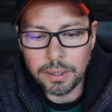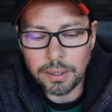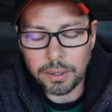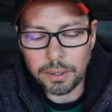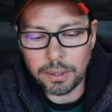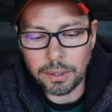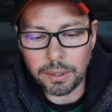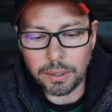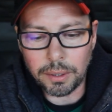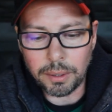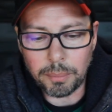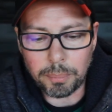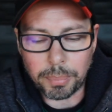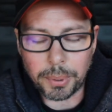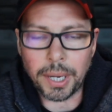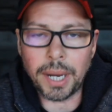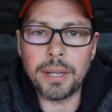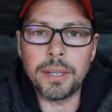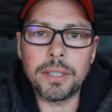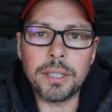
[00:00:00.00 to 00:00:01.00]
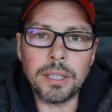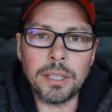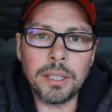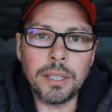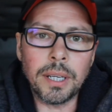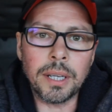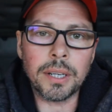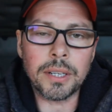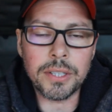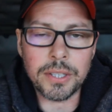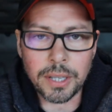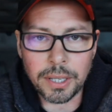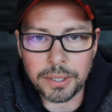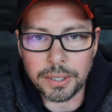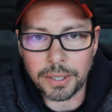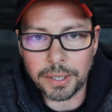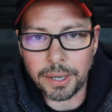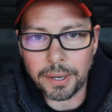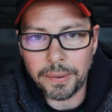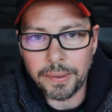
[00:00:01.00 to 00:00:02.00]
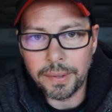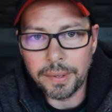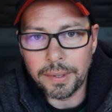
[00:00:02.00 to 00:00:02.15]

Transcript: brandy, etc.